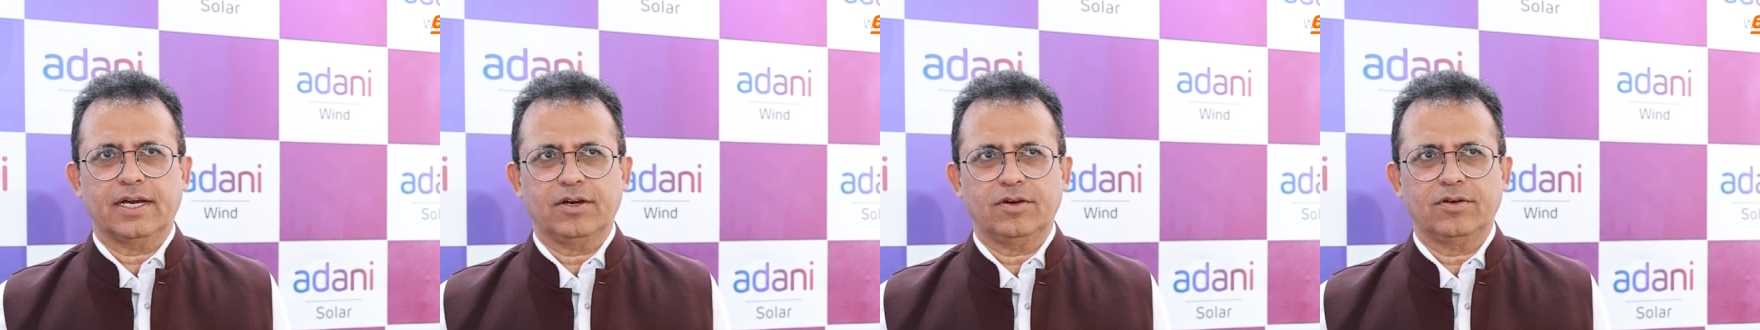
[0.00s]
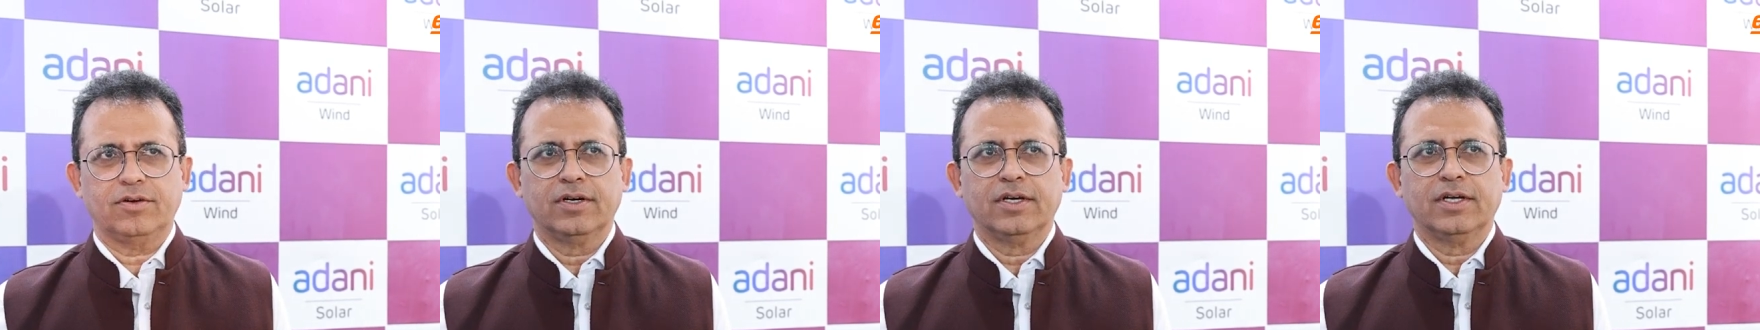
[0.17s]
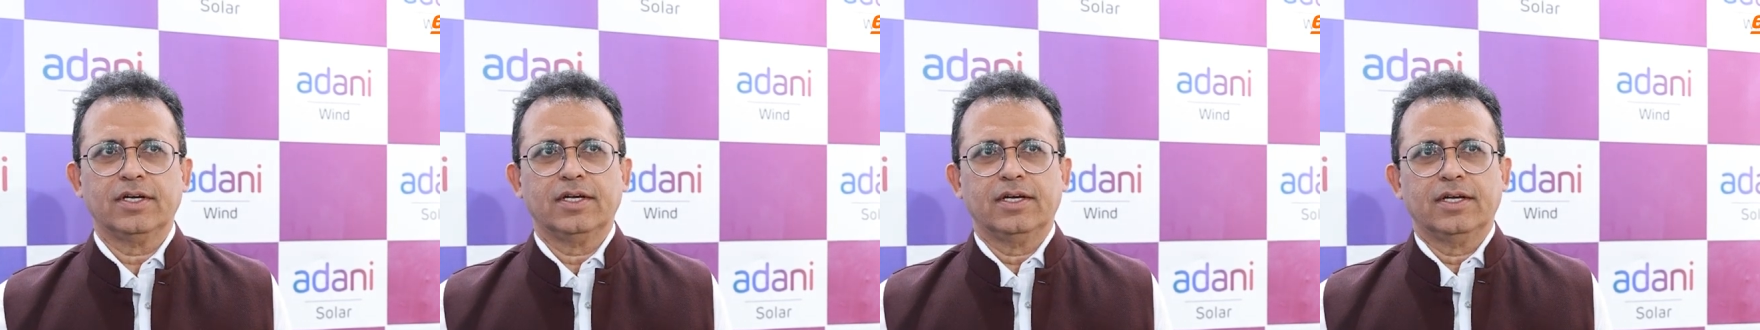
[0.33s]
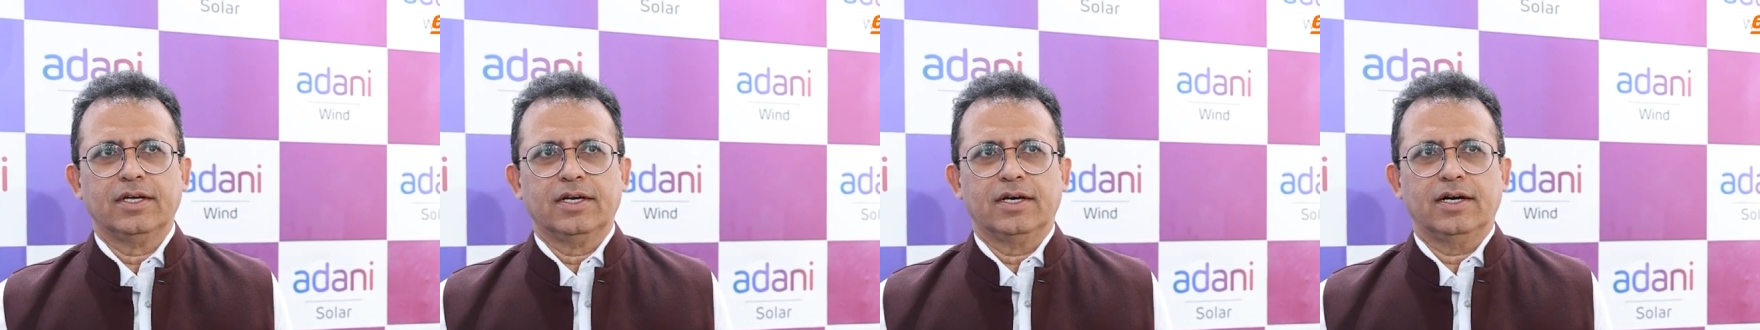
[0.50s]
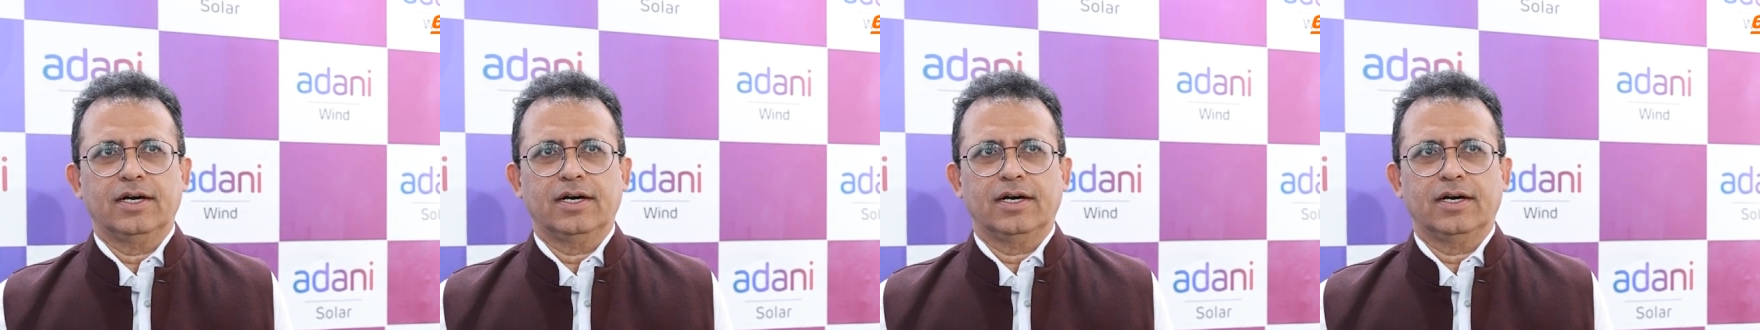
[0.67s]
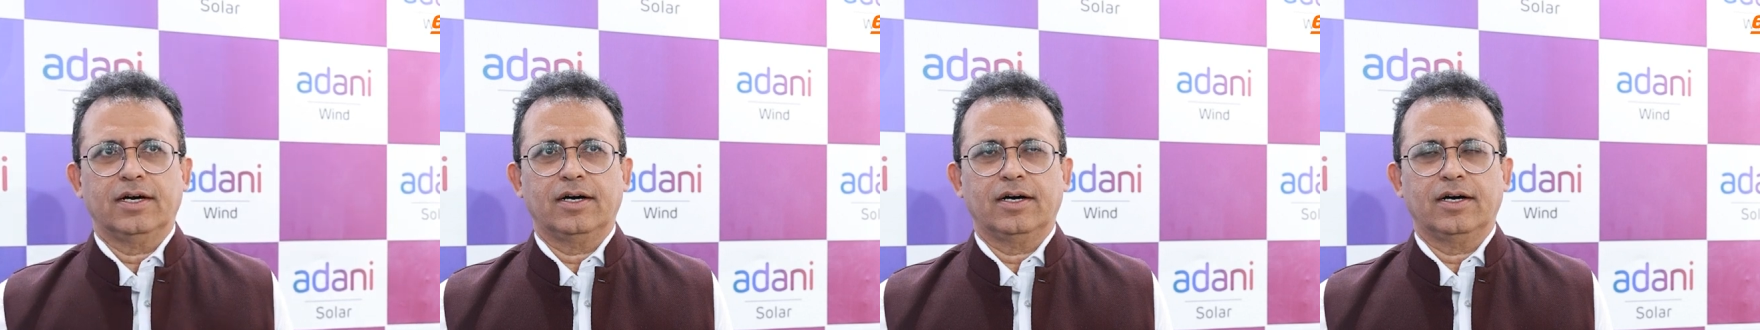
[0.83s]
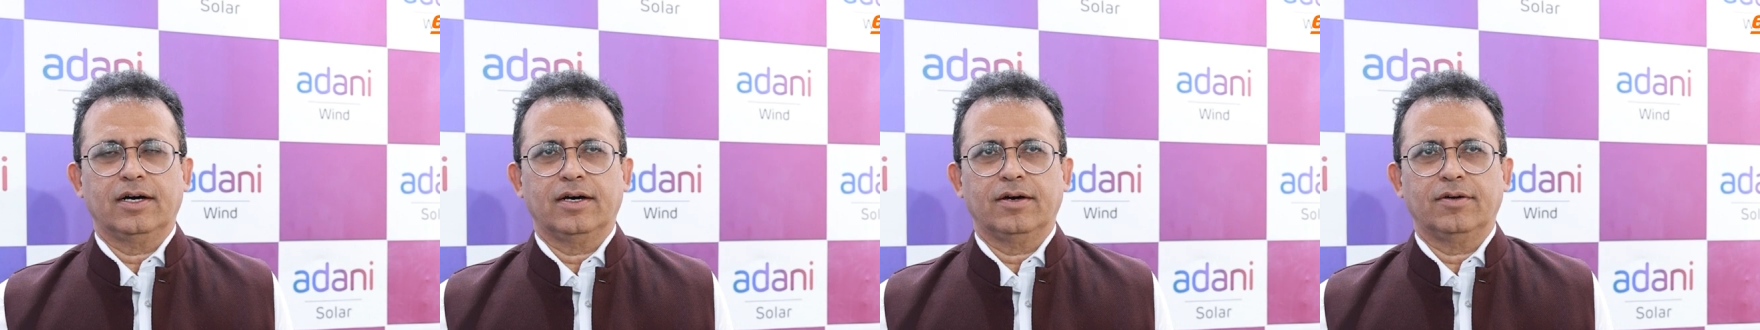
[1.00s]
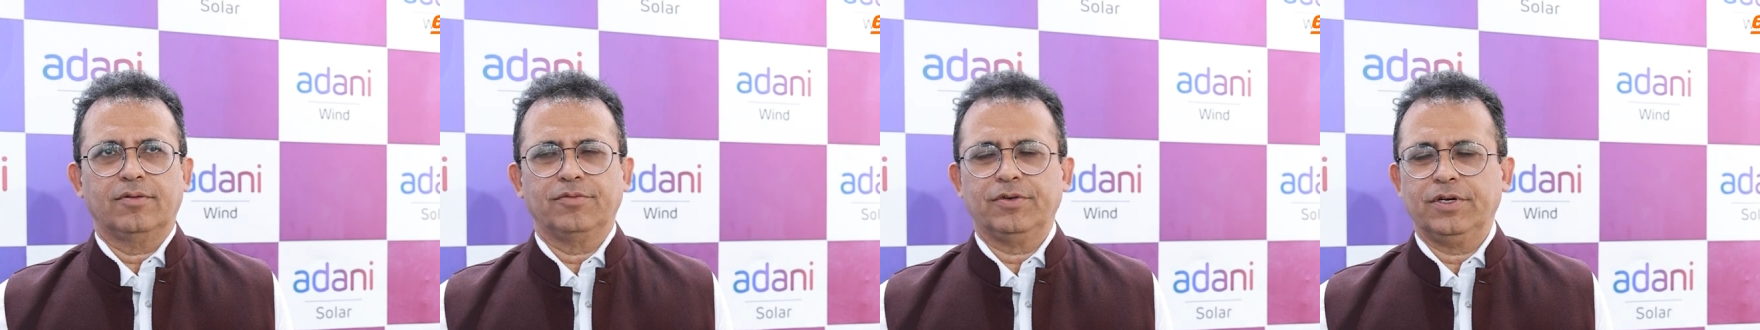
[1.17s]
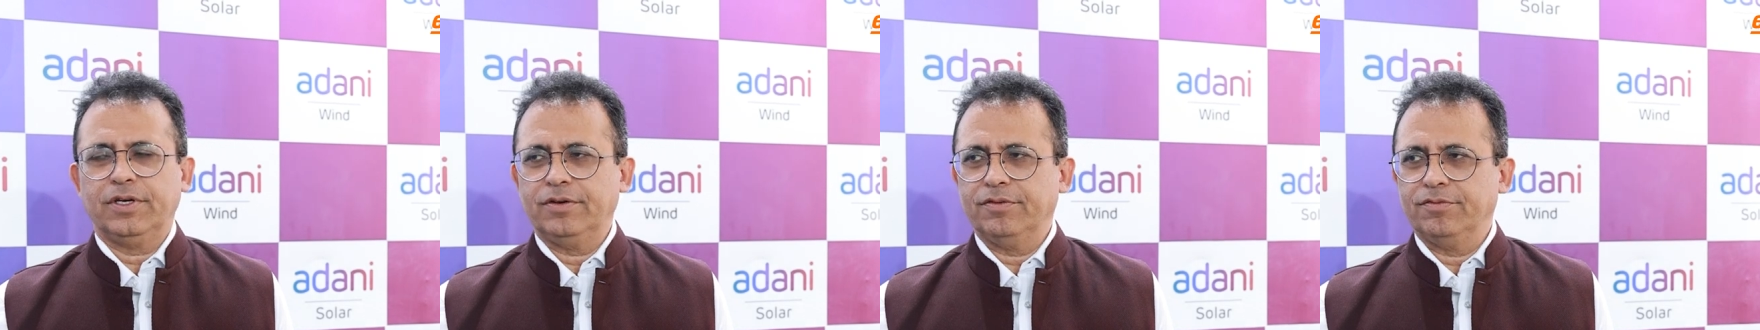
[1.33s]
now.
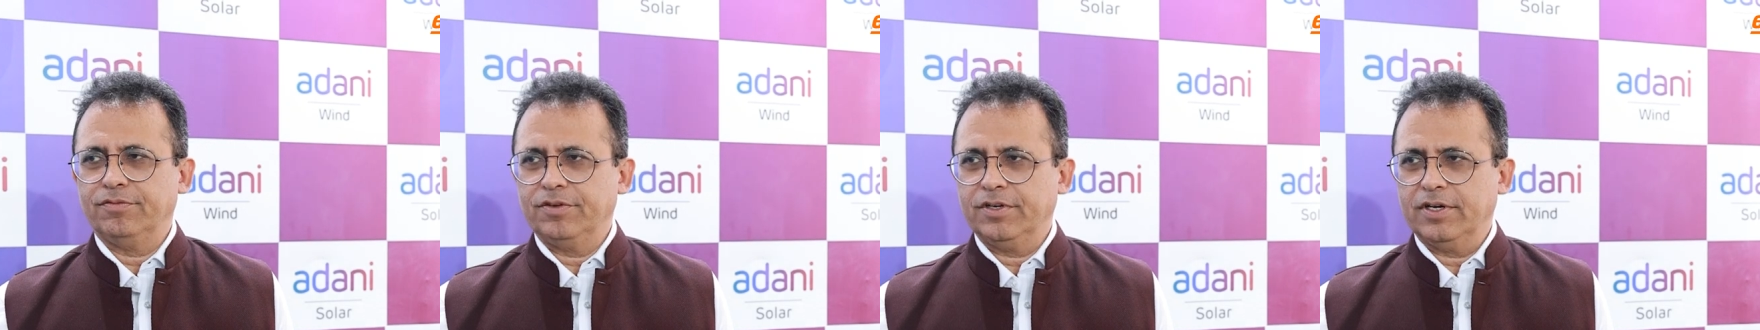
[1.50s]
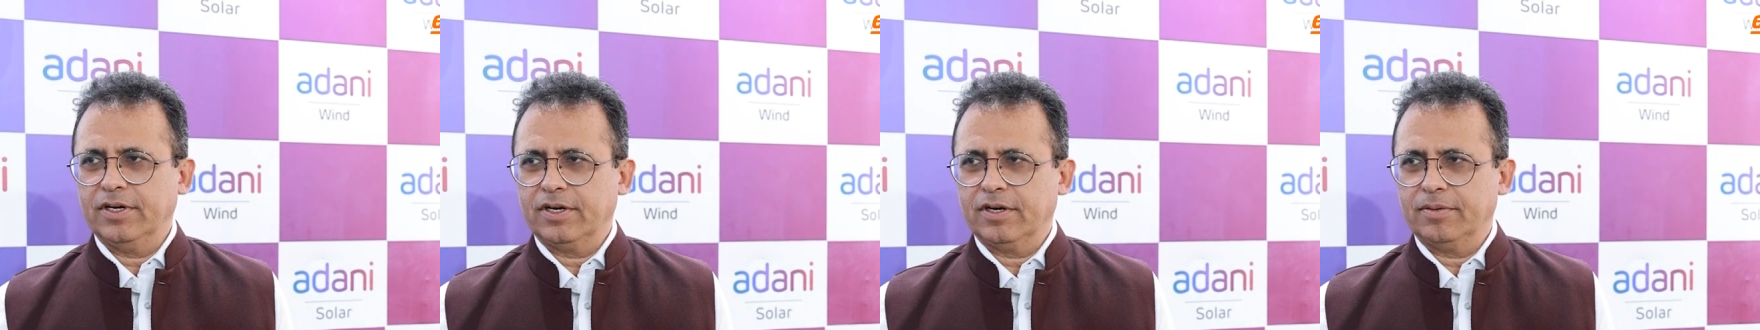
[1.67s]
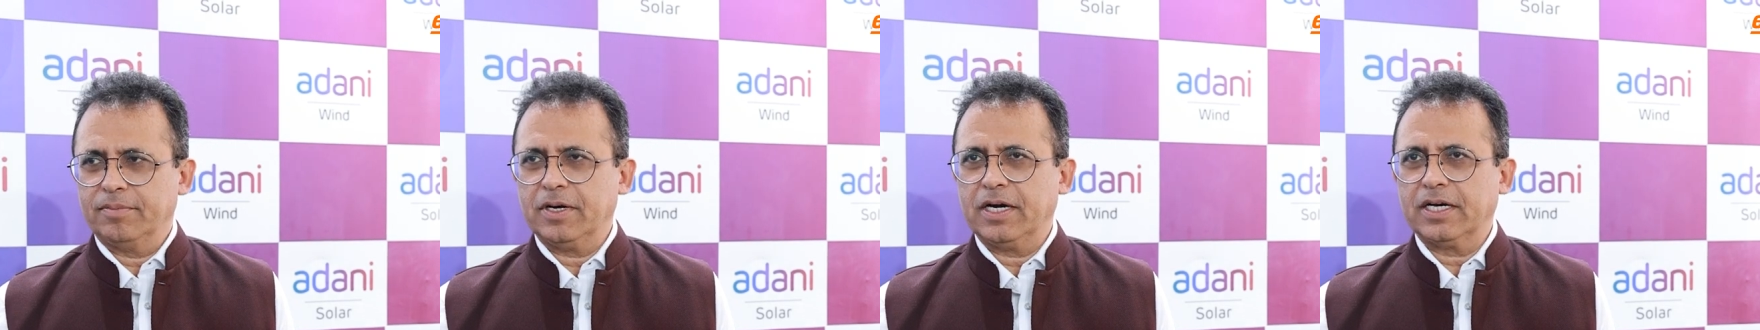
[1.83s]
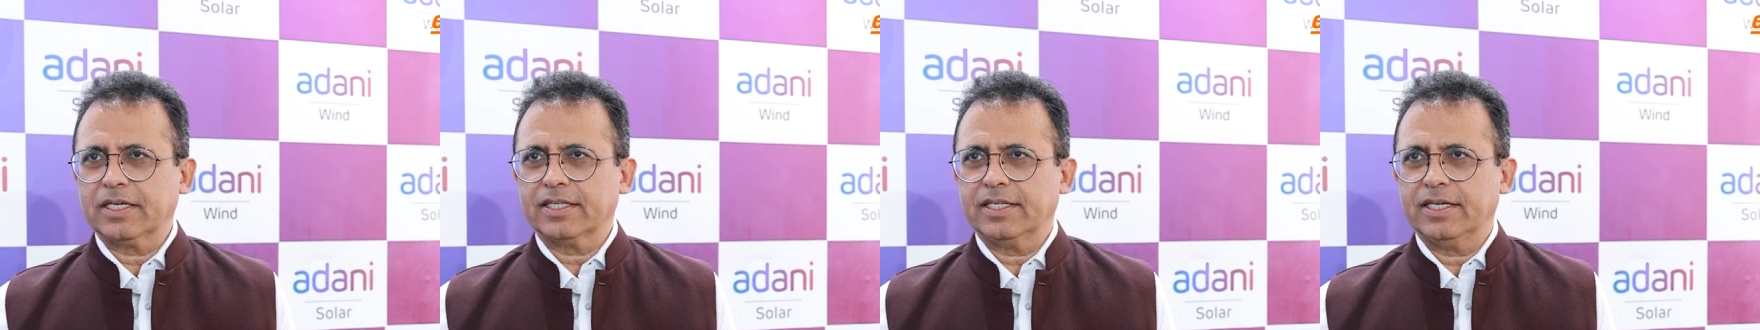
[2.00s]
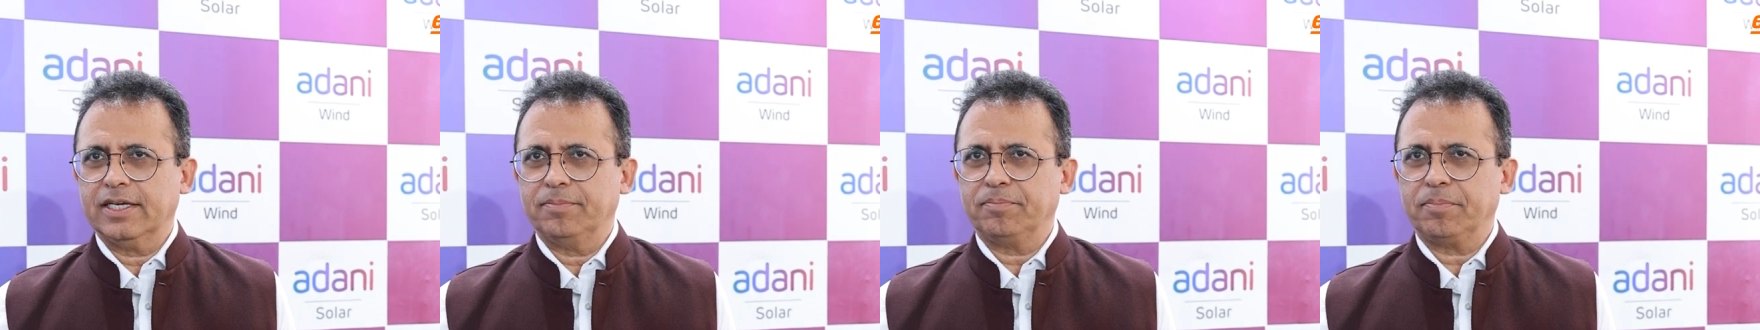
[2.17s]
We are among